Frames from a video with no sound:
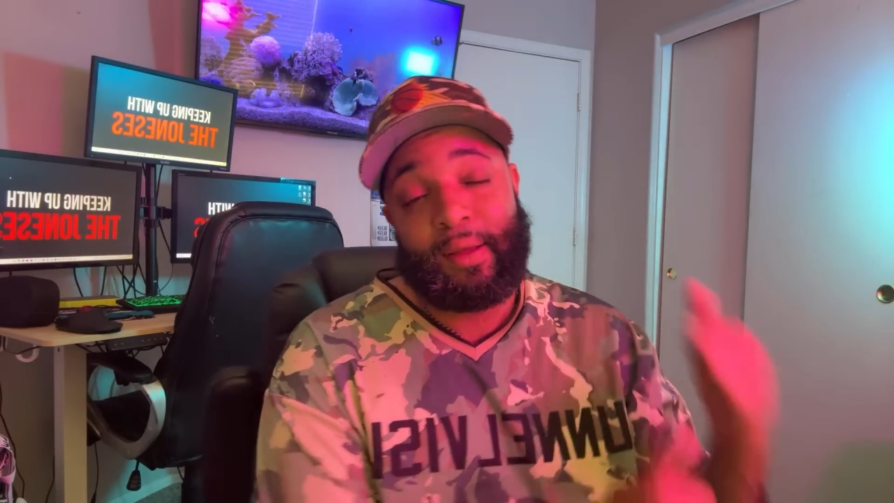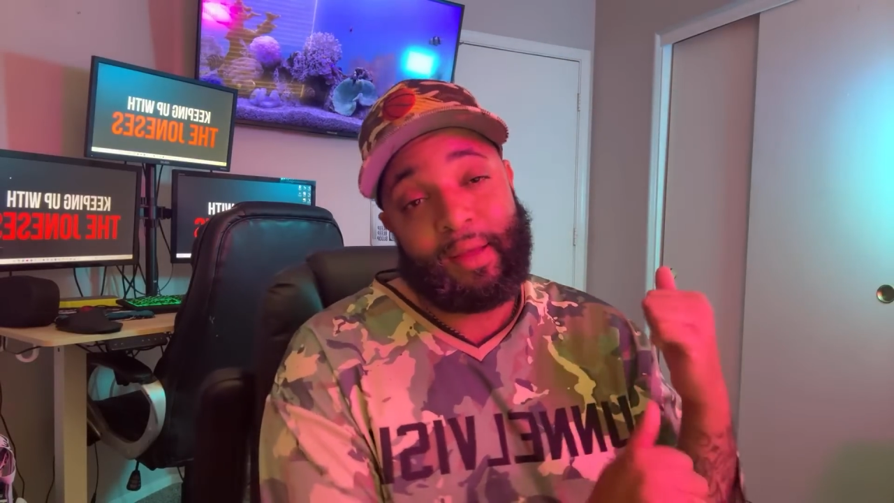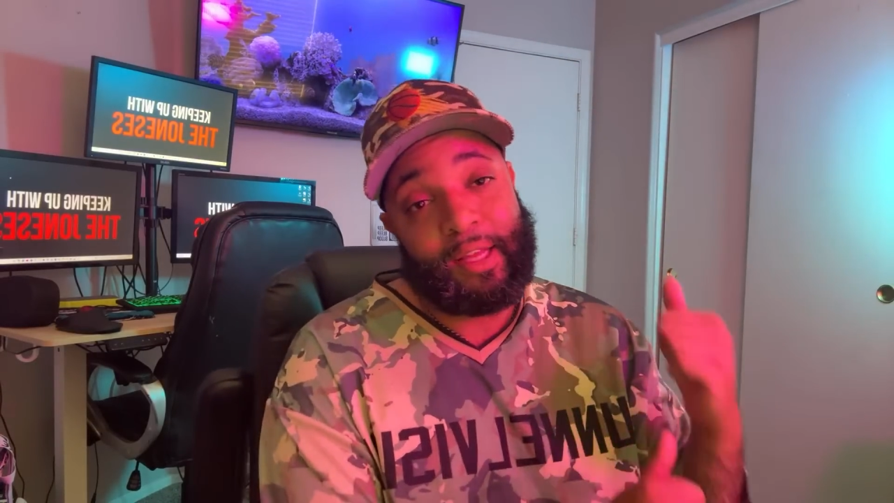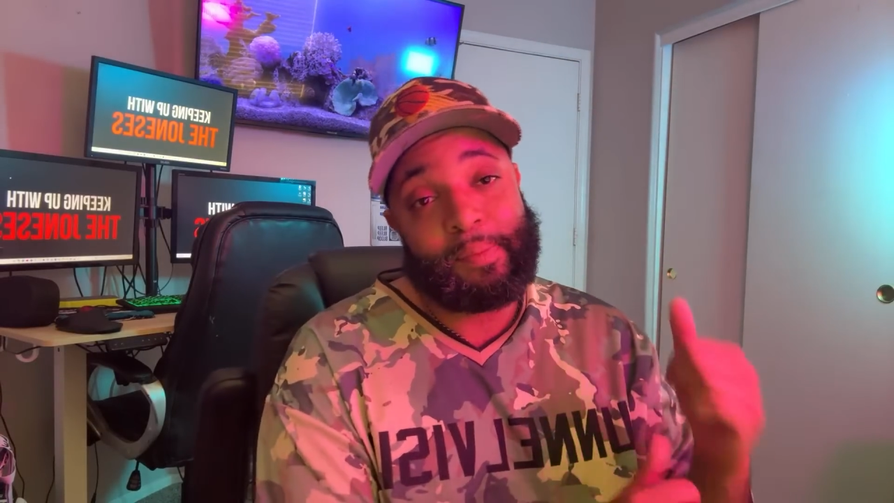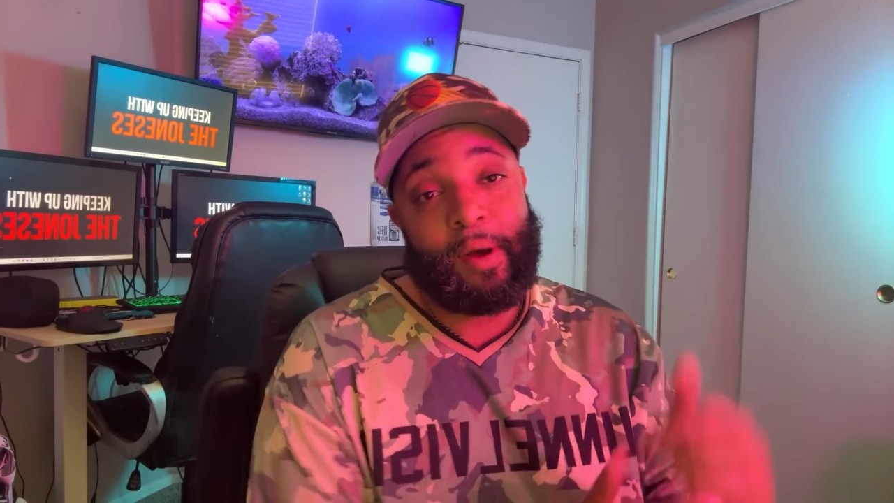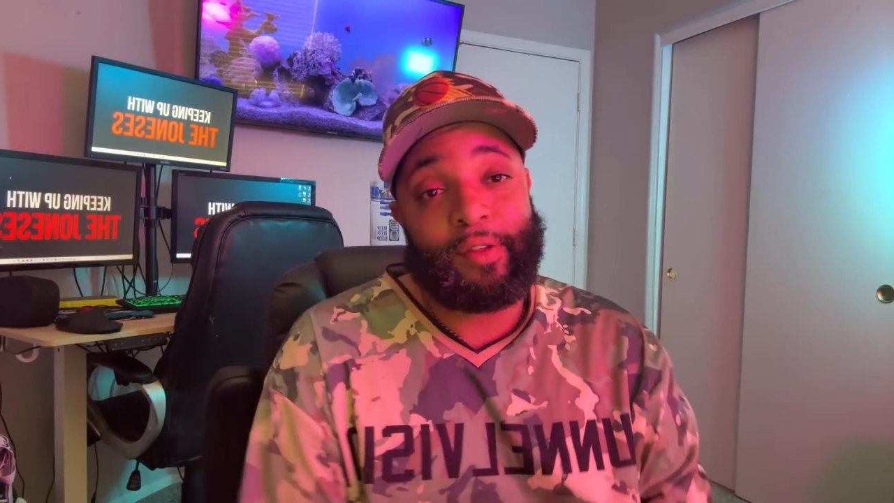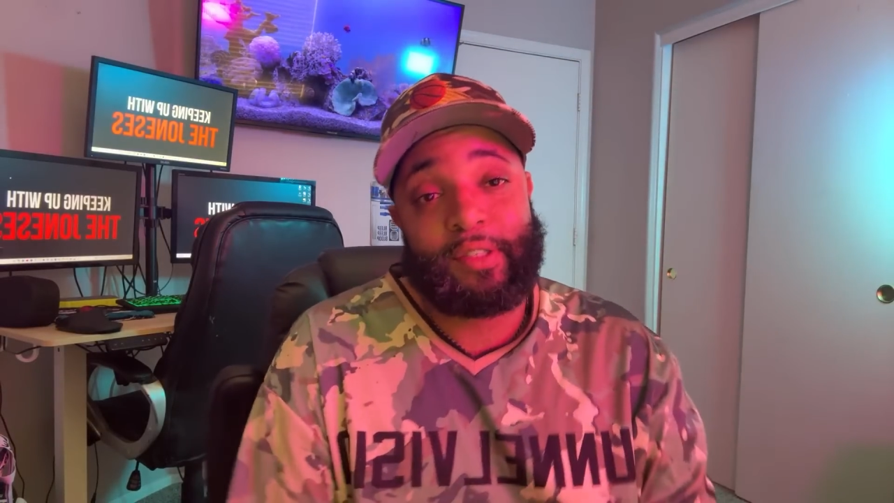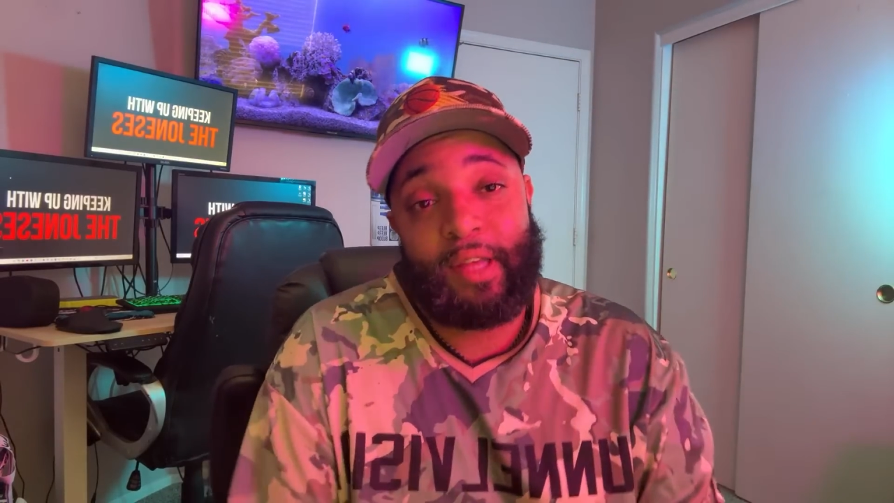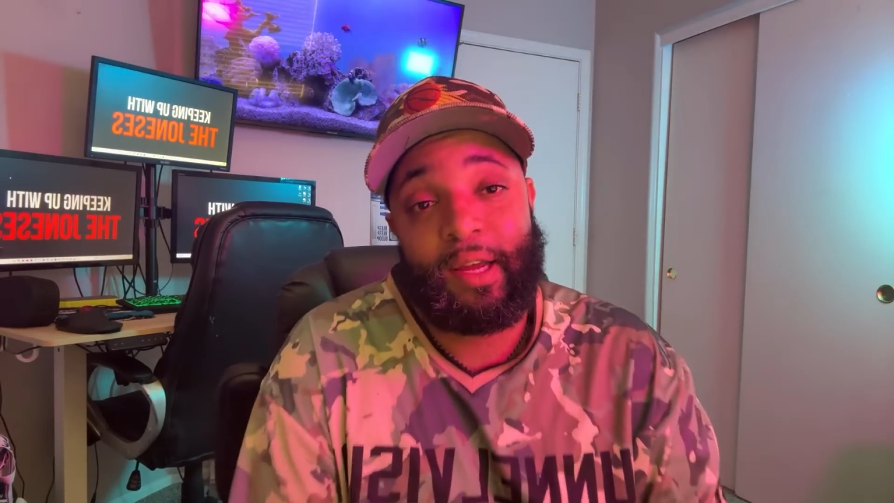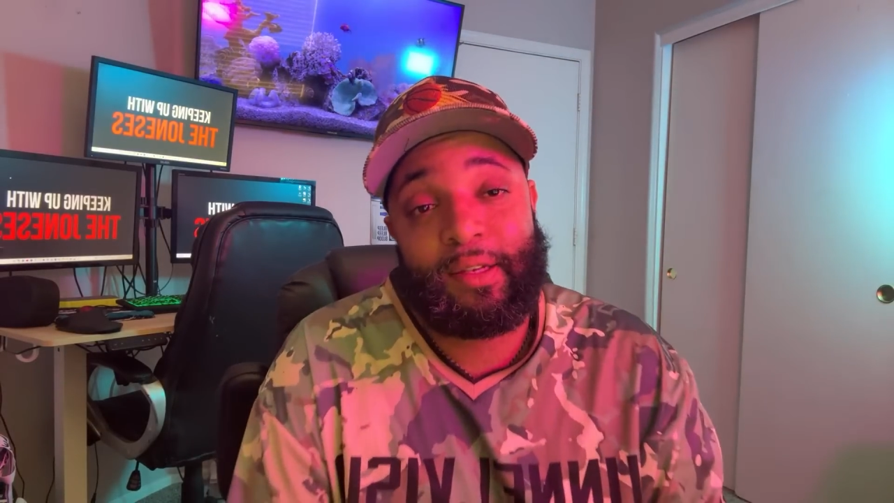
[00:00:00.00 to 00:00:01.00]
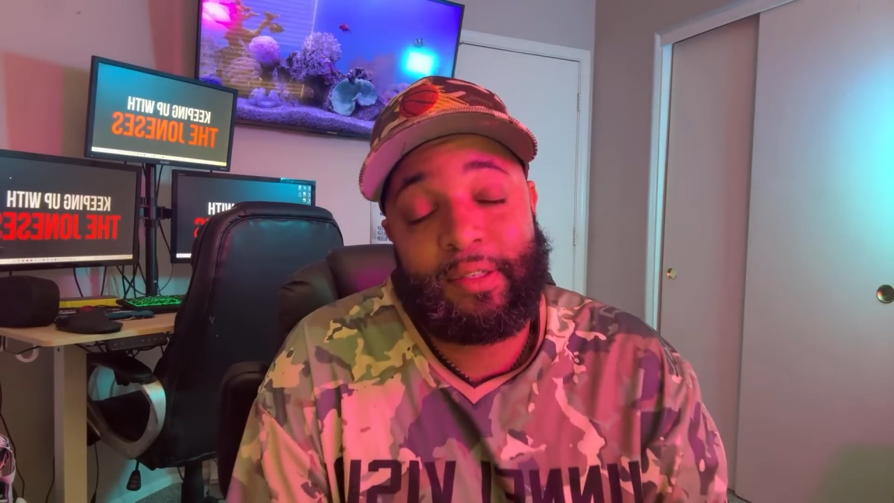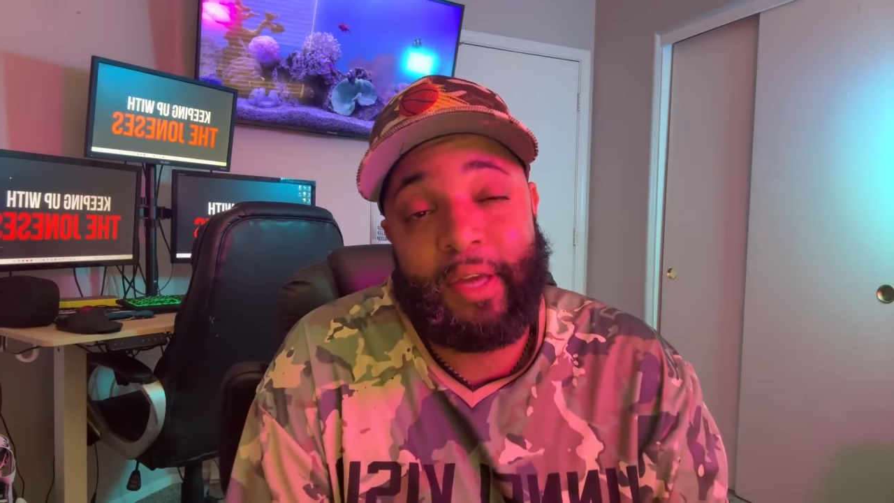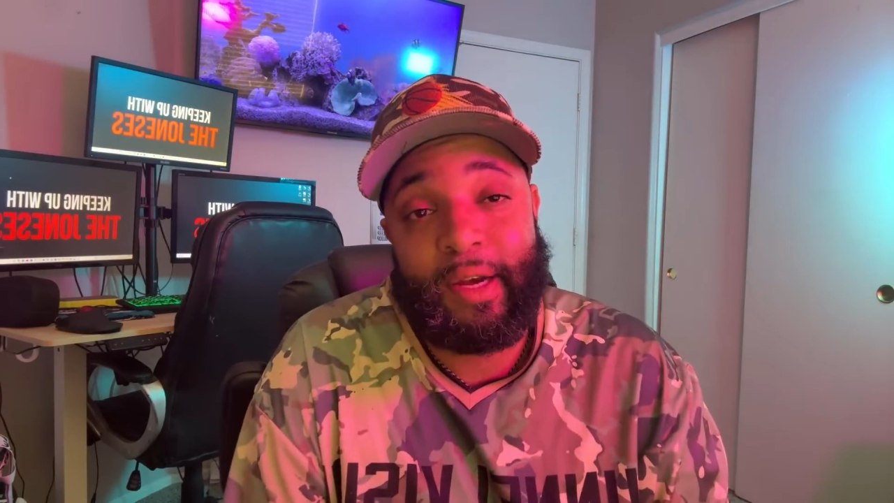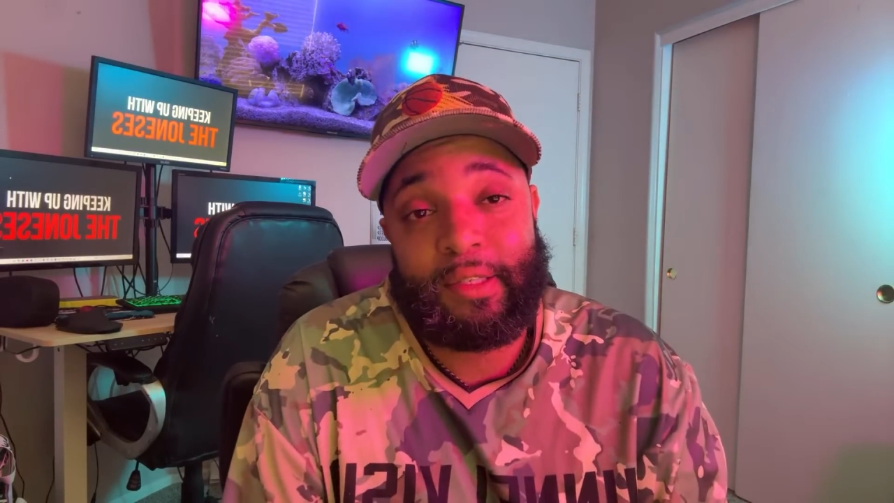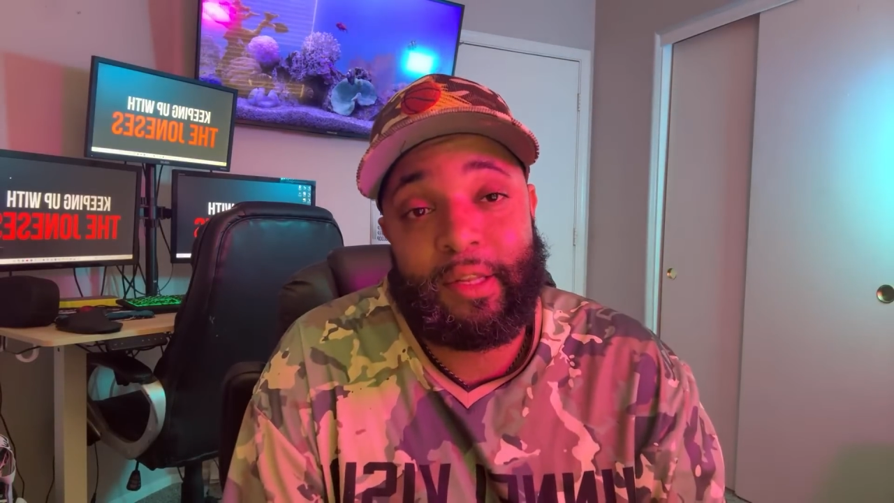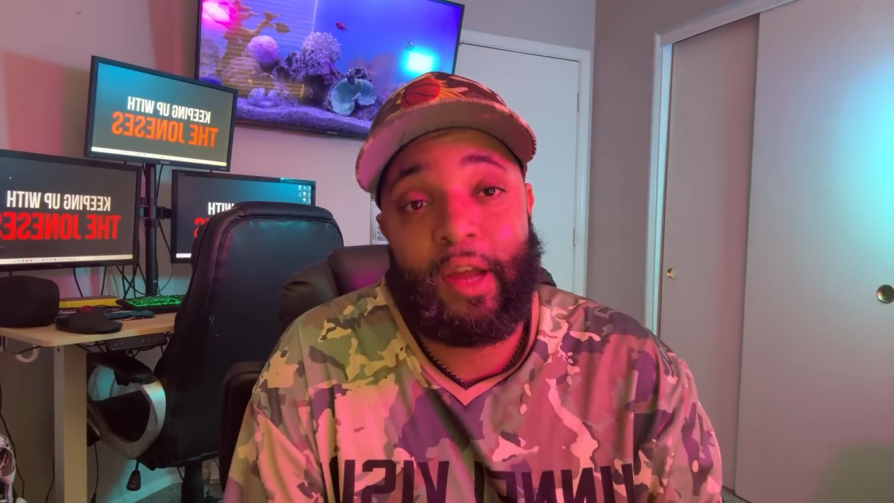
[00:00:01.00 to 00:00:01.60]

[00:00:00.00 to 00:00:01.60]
It's Mother's Day. Shannon's in there.